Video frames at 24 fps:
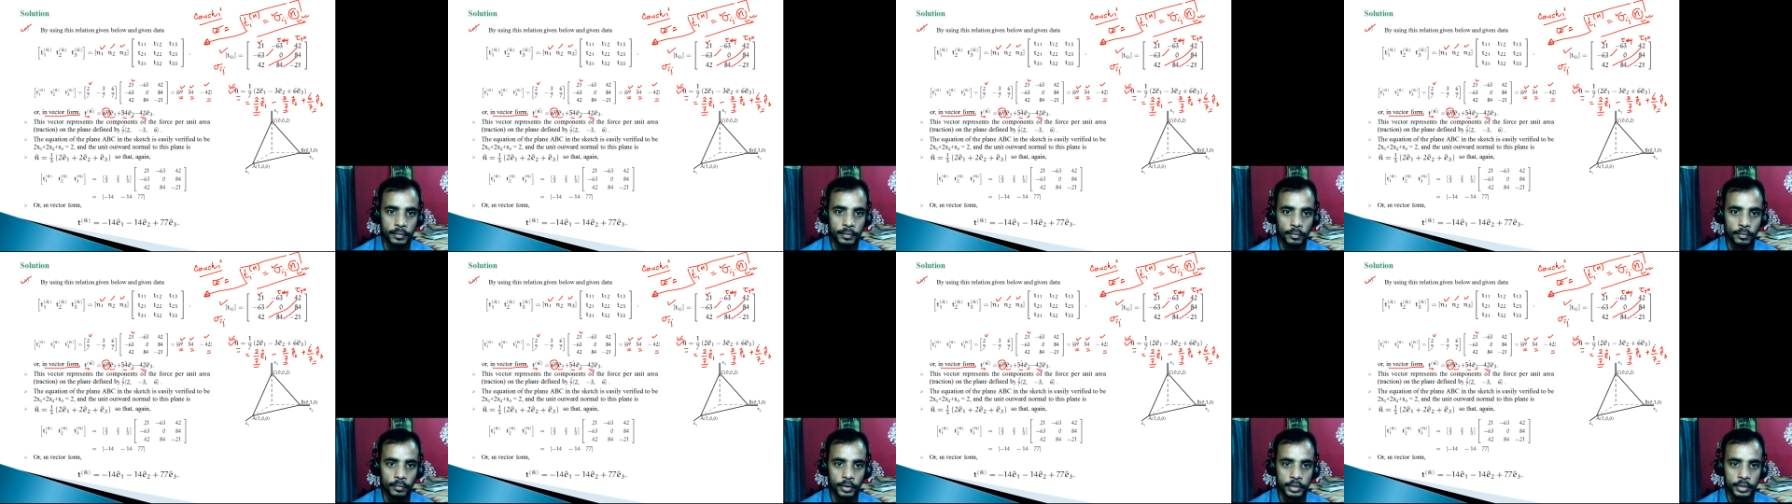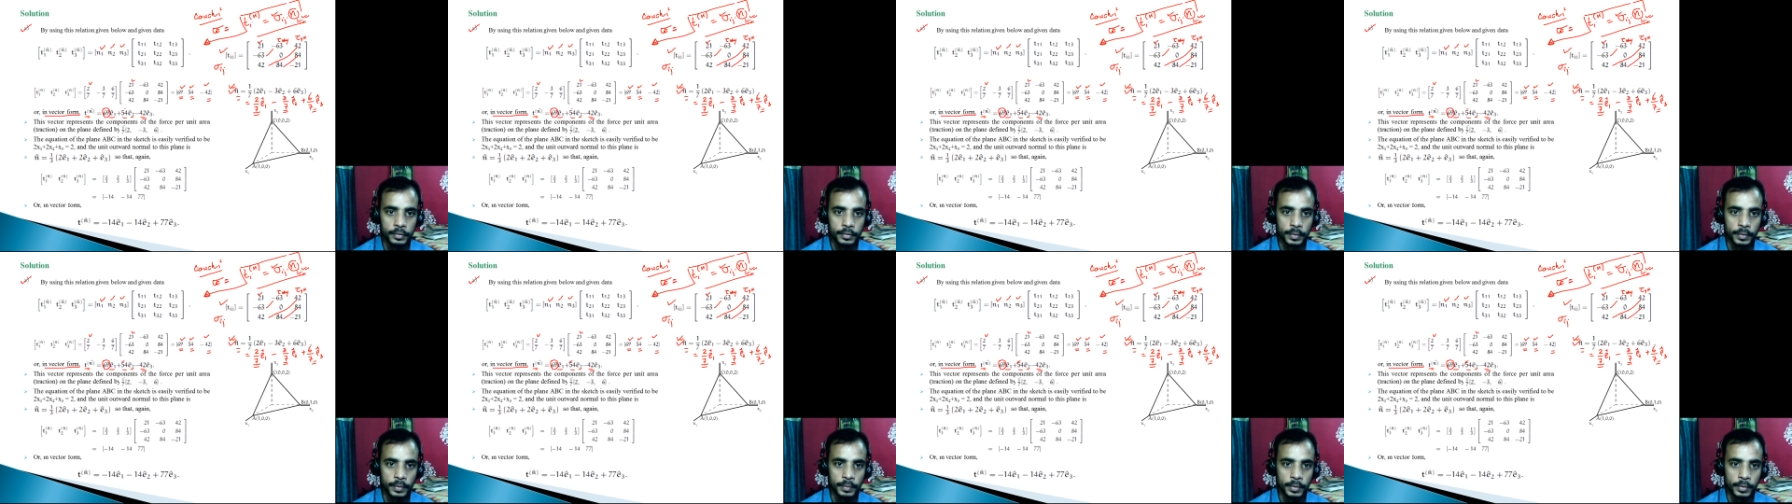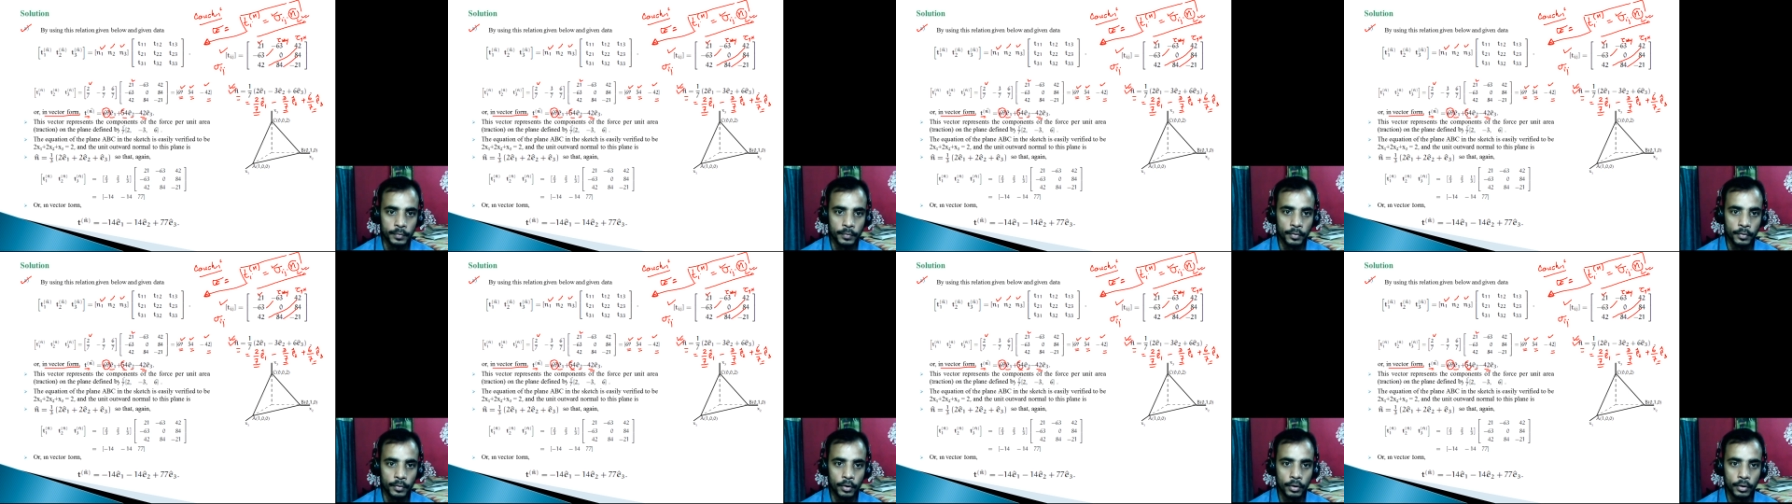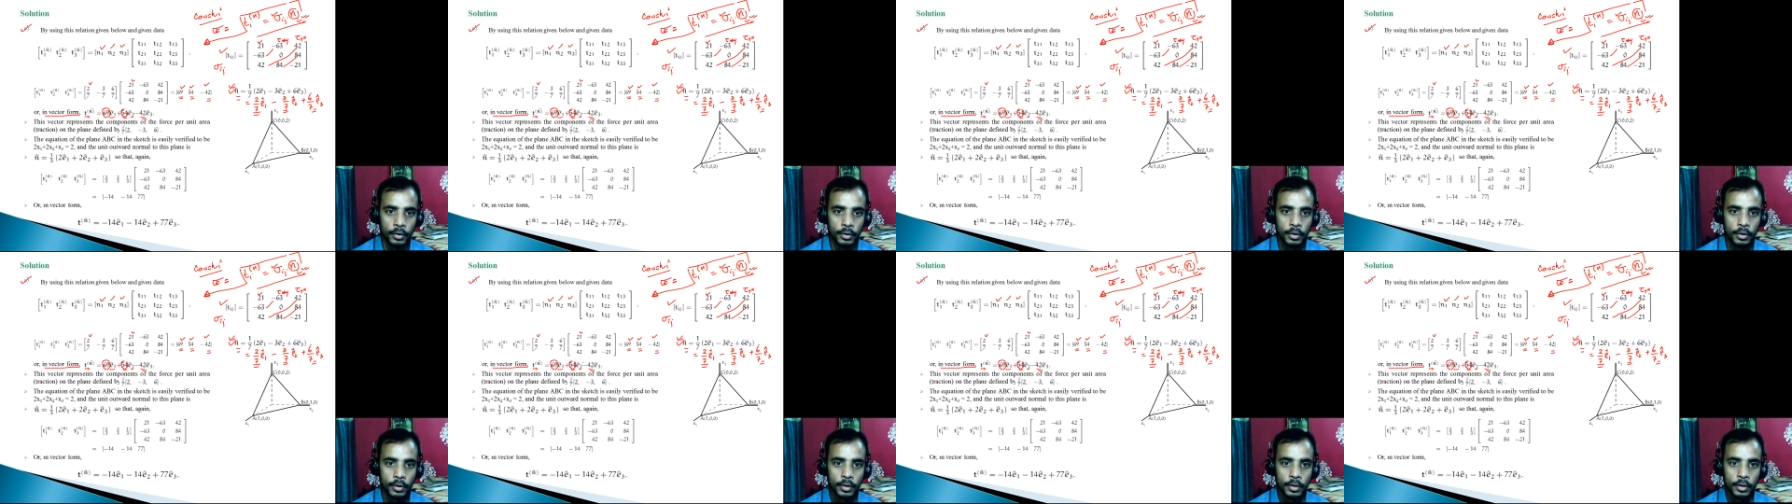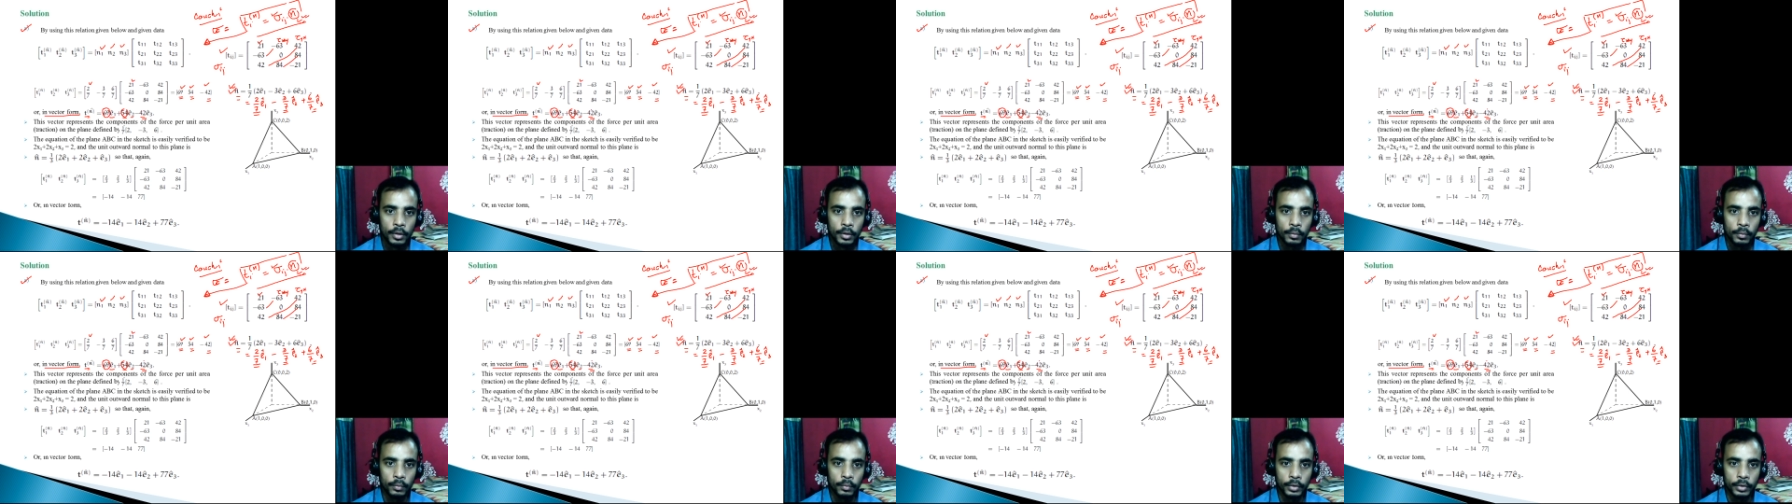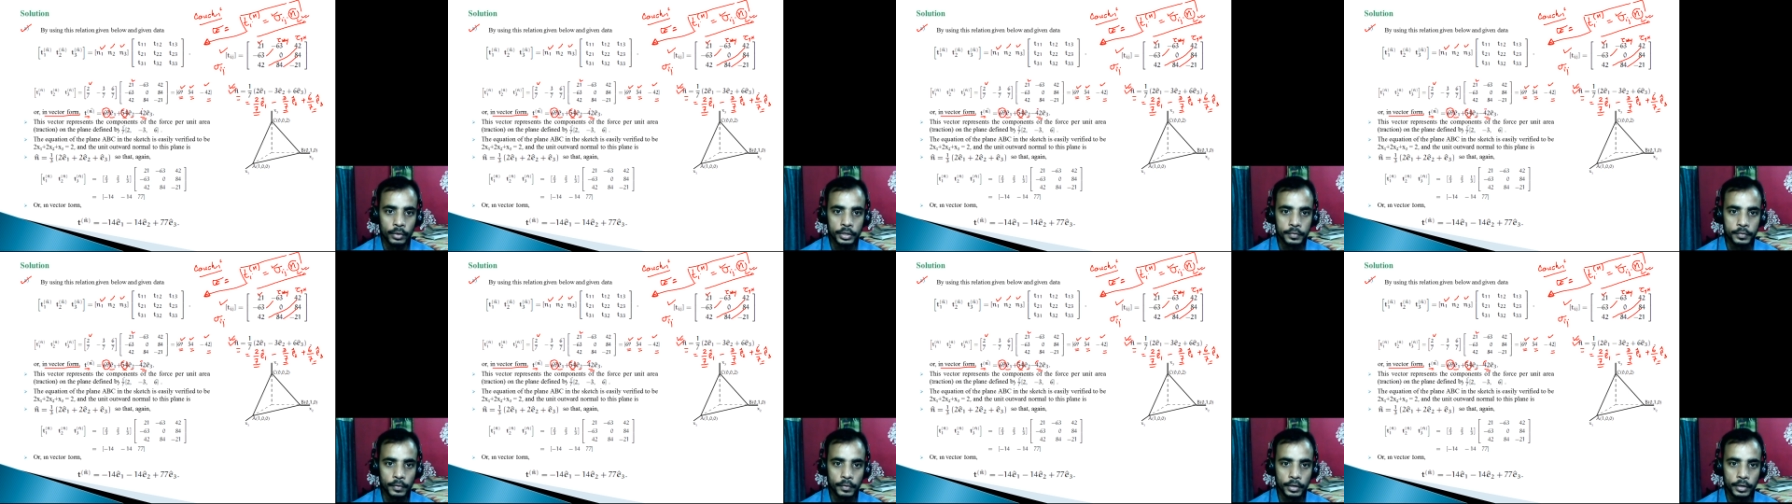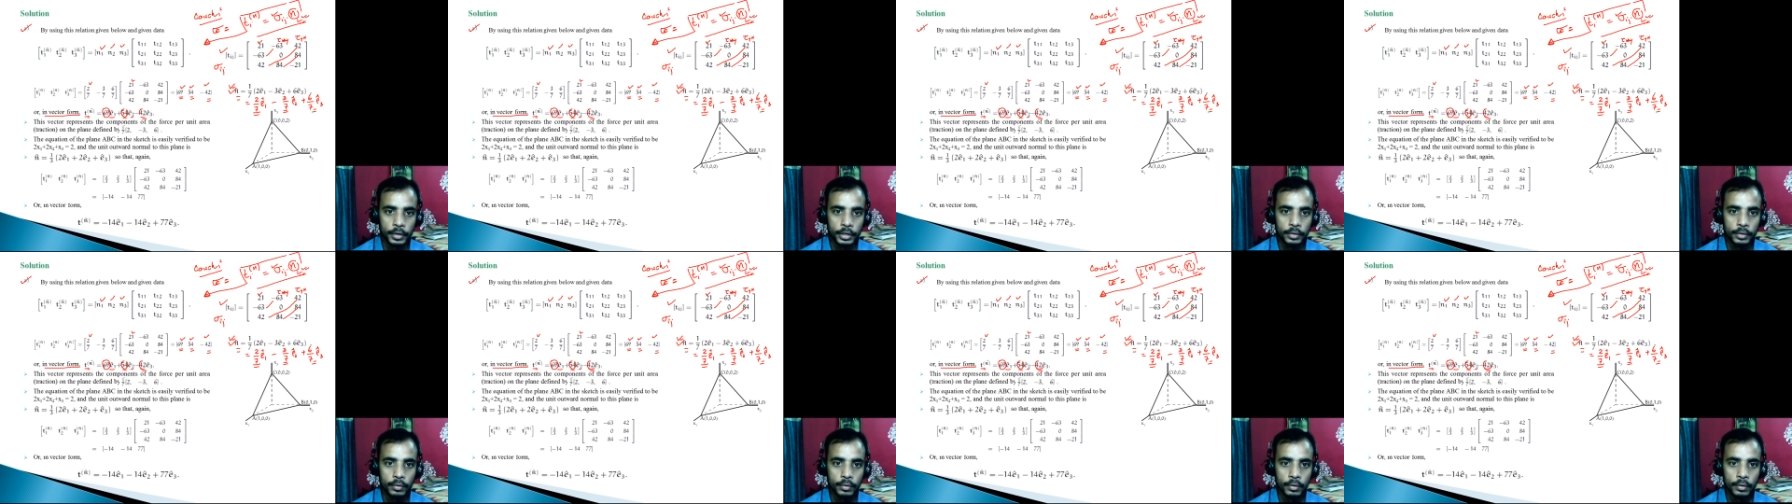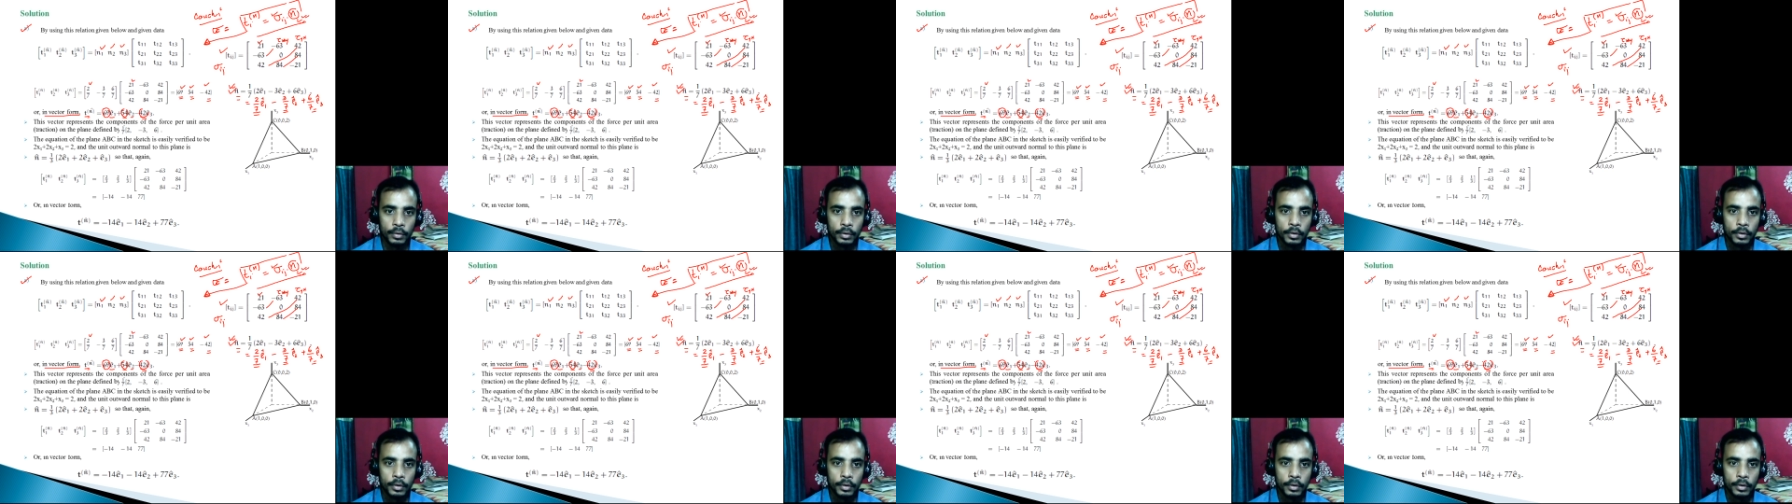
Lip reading: what is 54, what is 42?